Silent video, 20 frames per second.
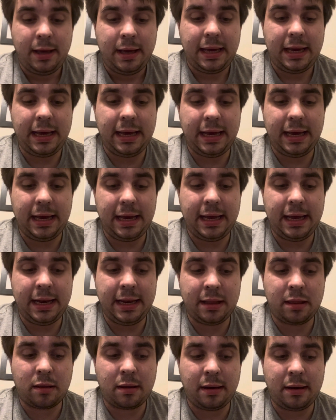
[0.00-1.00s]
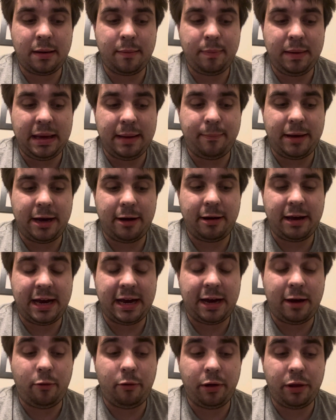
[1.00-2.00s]
And it's going to be about
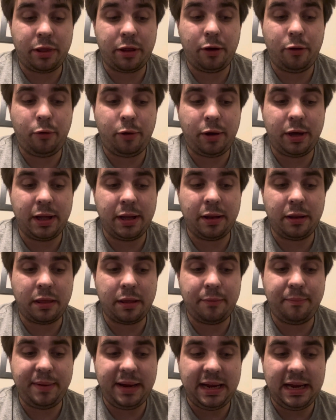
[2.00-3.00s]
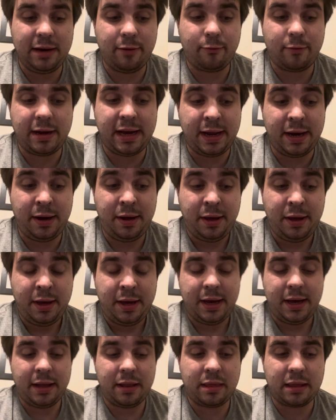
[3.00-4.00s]
how Ahsoka and Sabine Wren
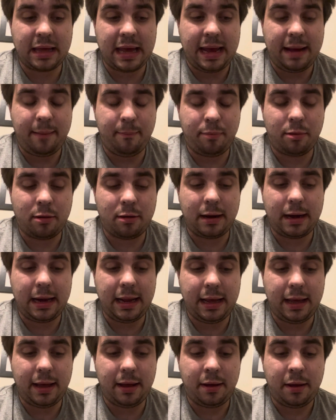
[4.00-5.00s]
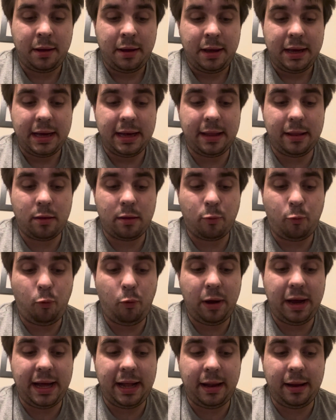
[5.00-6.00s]
escape Peridia, as
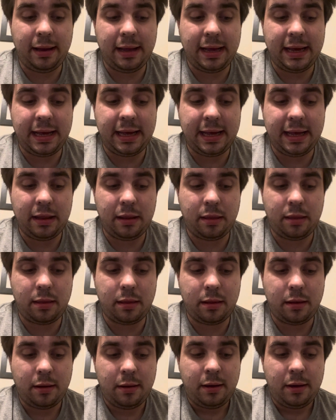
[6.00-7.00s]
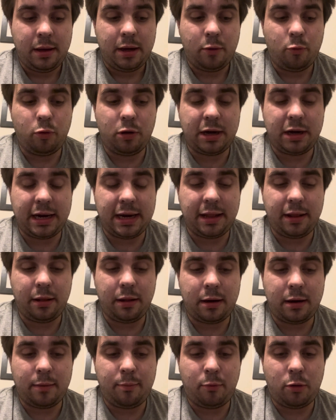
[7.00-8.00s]
well as we're going to
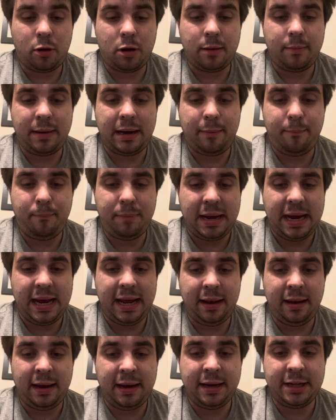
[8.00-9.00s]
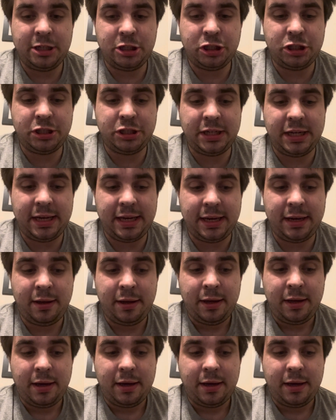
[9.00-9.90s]
learn more about Baylan and Shin.